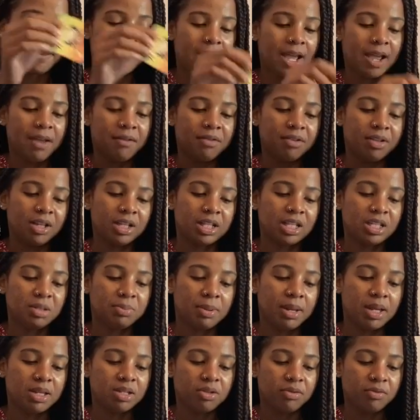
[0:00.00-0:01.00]
I feel like this
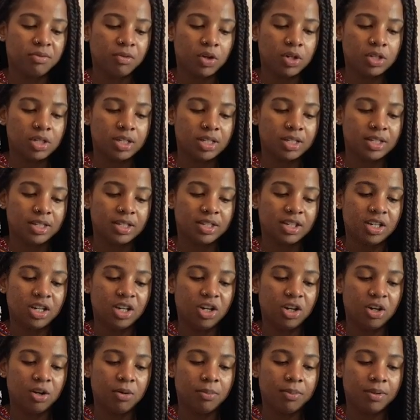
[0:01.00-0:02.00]
Page of Voices is
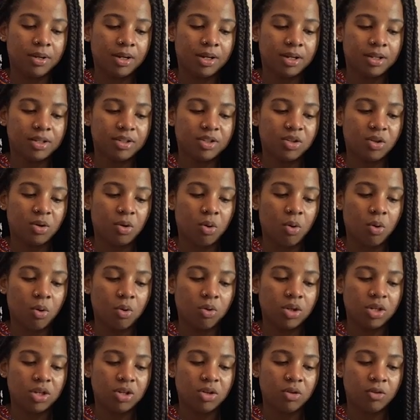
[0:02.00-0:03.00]
here because you're
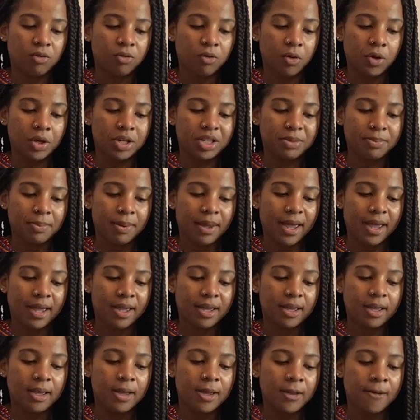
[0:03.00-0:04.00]
holding your voice
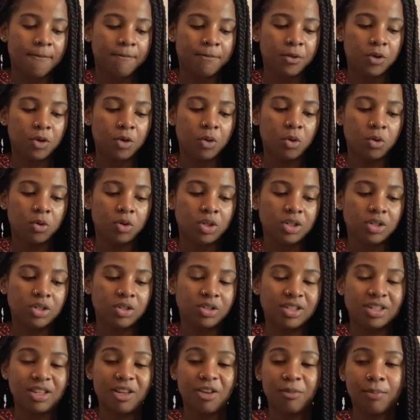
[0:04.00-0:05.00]
back. You're holding
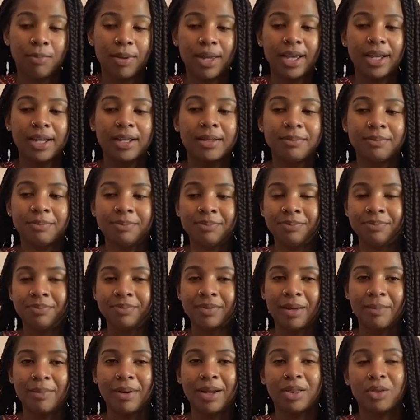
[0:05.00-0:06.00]
yourself back.
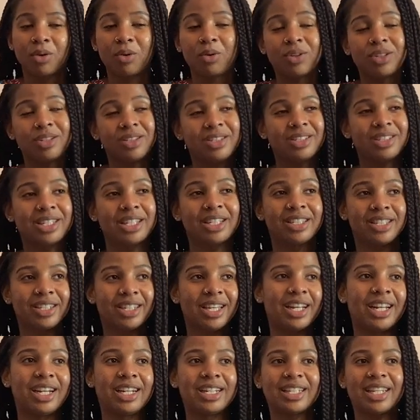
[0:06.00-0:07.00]
And my throat is just
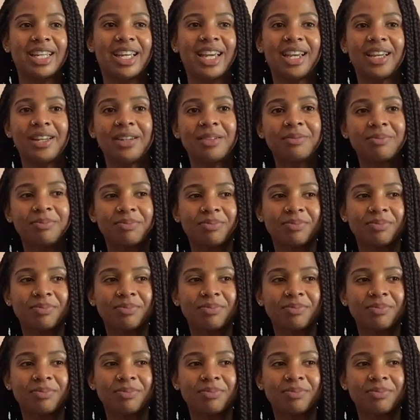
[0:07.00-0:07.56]
getting tight.